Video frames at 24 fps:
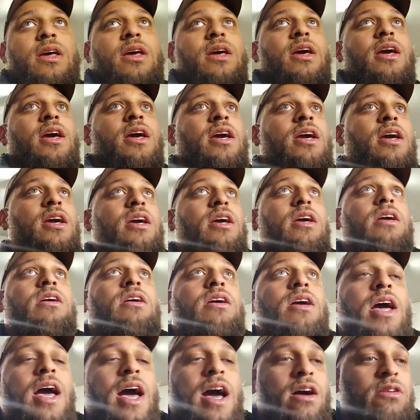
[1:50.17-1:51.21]
a
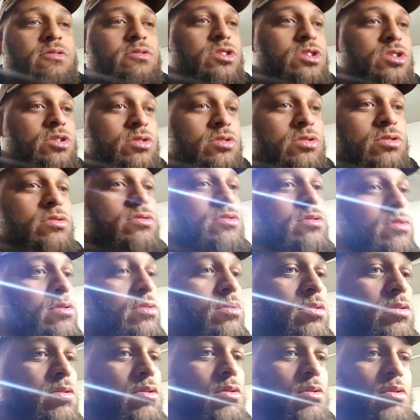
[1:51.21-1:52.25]
how-to,
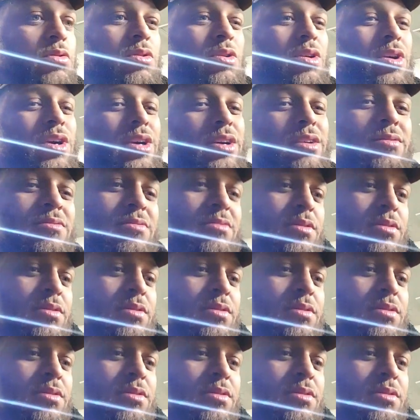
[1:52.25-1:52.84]
or